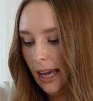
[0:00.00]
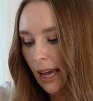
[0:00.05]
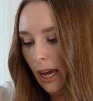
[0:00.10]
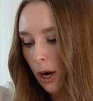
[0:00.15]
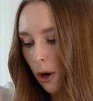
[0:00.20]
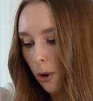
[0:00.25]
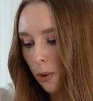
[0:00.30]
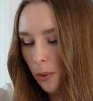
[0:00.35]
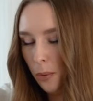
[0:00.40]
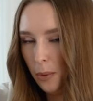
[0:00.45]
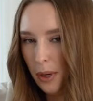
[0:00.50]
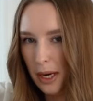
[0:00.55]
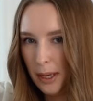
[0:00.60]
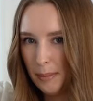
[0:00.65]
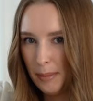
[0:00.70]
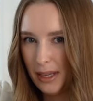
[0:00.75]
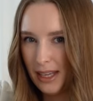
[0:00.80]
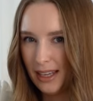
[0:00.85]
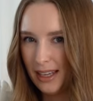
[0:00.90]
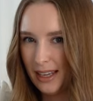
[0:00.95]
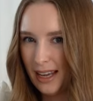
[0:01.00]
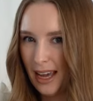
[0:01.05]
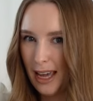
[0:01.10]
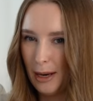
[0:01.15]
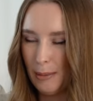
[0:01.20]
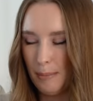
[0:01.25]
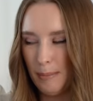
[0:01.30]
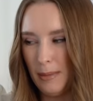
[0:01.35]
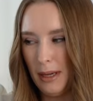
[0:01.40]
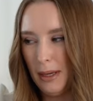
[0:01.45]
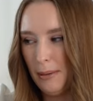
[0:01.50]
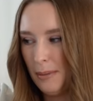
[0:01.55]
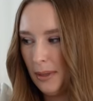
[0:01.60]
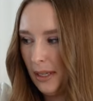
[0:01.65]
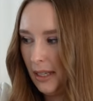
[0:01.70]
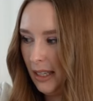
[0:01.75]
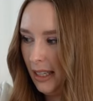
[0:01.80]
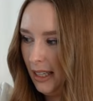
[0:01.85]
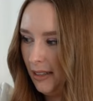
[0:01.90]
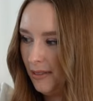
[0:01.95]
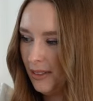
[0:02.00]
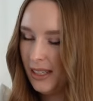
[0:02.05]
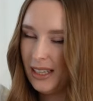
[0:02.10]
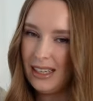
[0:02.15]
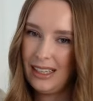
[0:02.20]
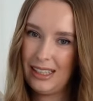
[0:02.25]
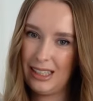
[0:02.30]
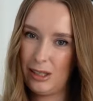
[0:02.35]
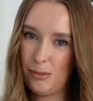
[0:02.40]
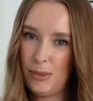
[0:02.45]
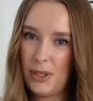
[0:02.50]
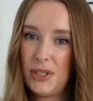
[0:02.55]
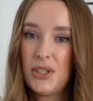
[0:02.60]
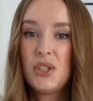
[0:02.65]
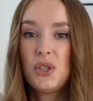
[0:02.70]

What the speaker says: creamy and maybe even a little bit